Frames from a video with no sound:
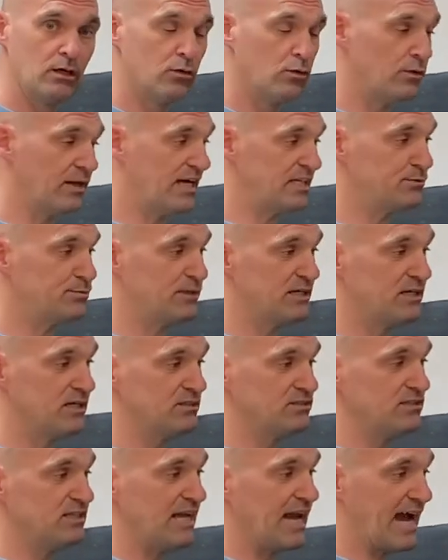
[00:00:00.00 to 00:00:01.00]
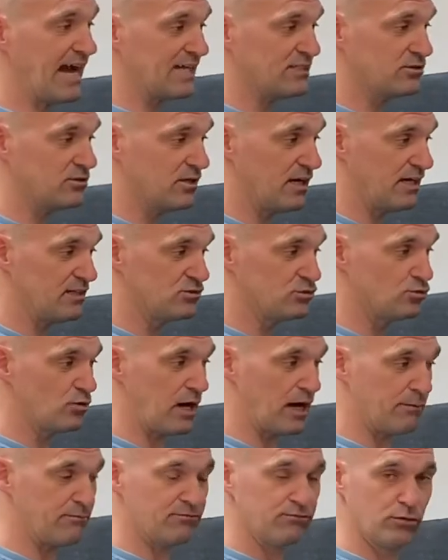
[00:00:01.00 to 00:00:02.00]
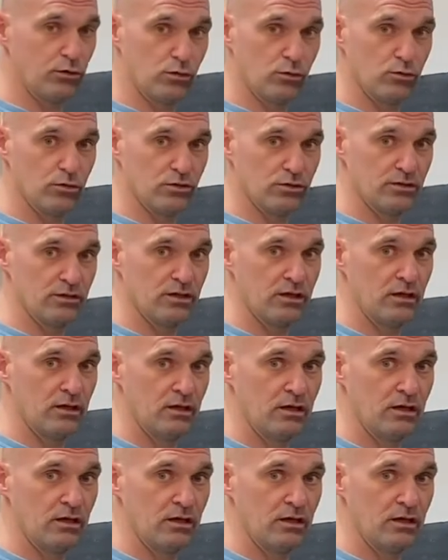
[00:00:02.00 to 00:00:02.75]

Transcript: Well, that's because the axle has dropped forward